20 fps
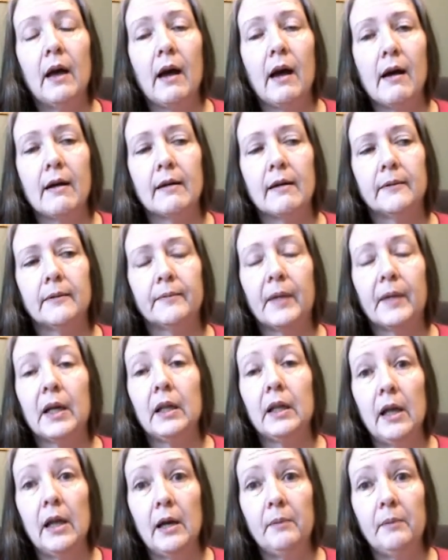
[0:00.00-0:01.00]

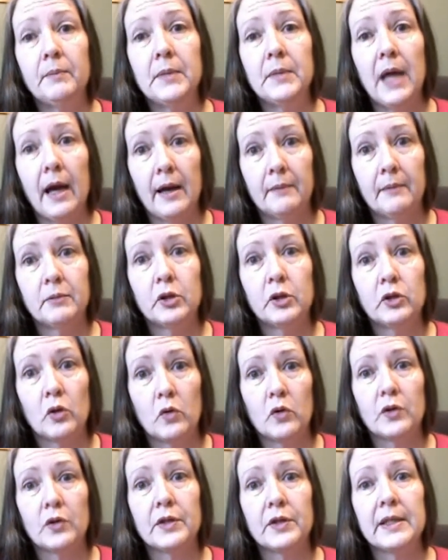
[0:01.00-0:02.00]
club type
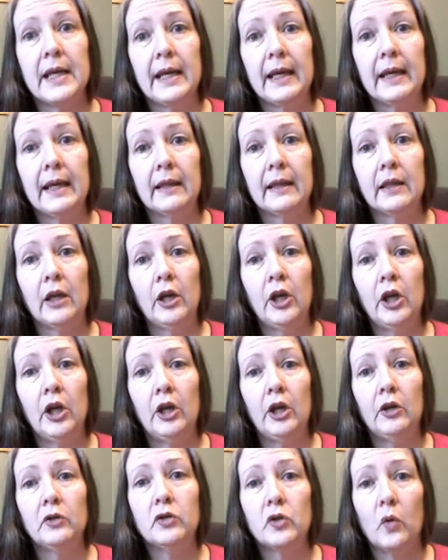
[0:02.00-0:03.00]
stores and get the
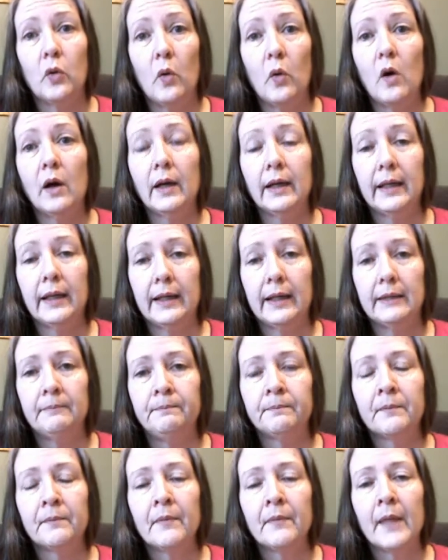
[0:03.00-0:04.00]
huge quantity.
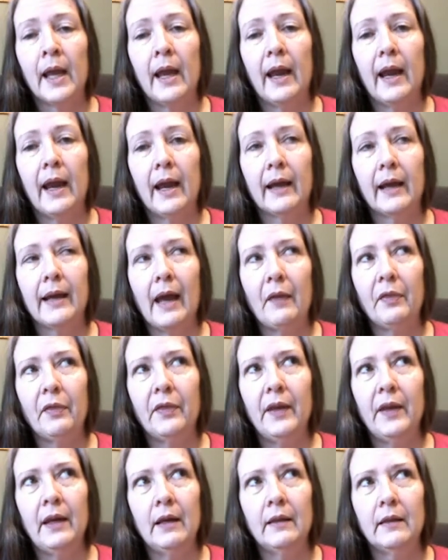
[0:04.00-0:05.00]
And I
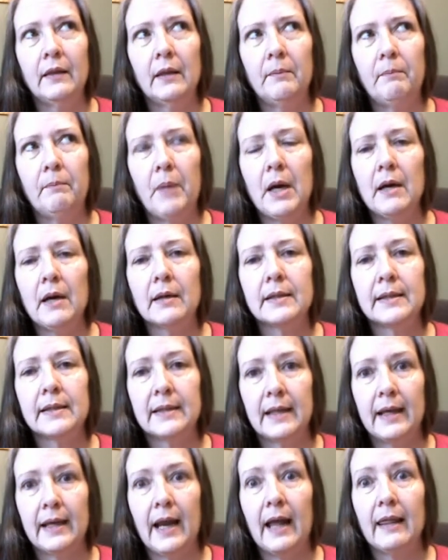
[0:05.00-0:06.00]
think the box
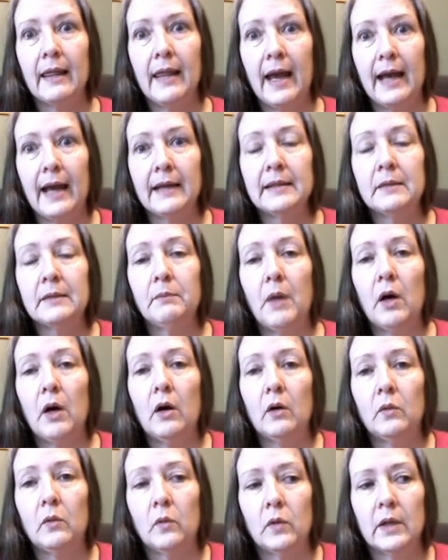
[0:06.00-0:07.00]
that I last
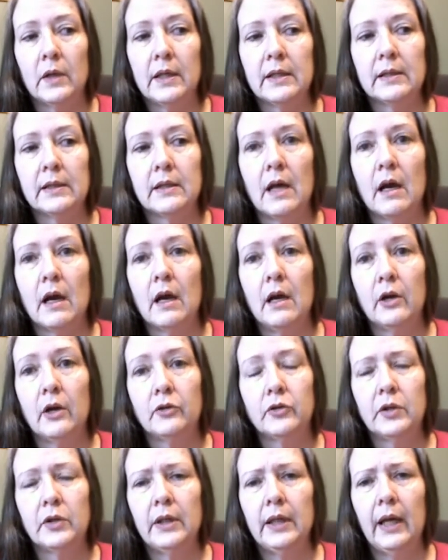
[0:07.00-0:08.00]
bought was
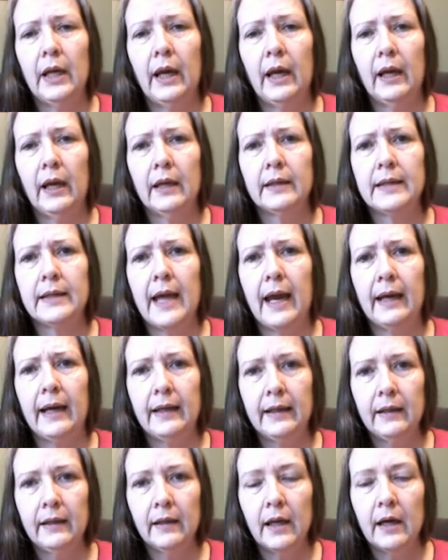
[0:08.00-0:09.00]

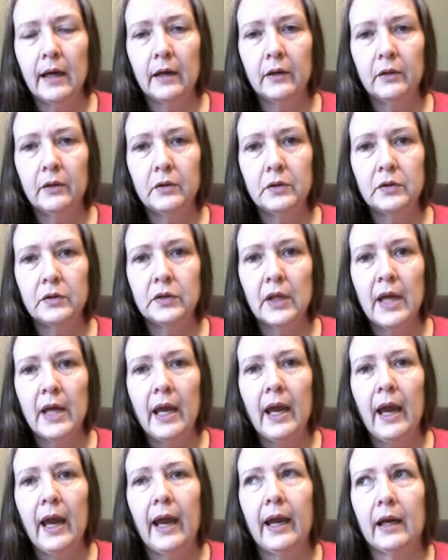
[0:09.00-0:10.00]
180 loads.
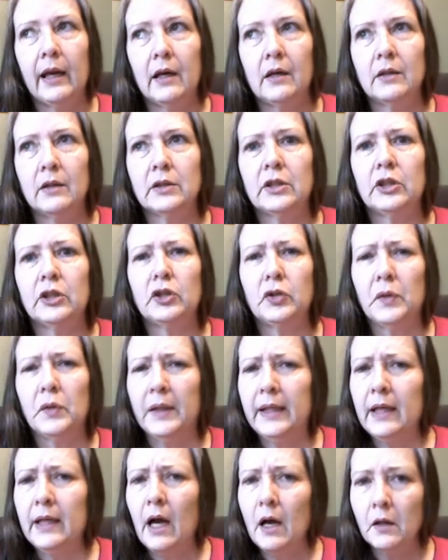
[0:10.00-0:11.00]
It costed
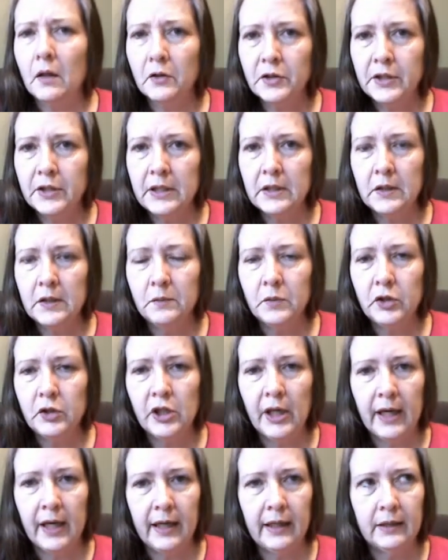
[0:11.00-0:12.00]
$20 and some
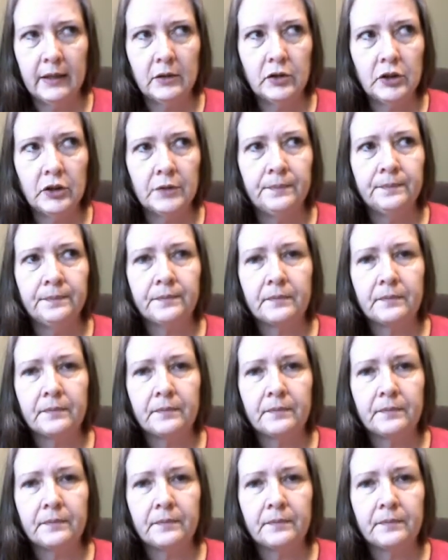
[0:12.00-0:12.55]
change.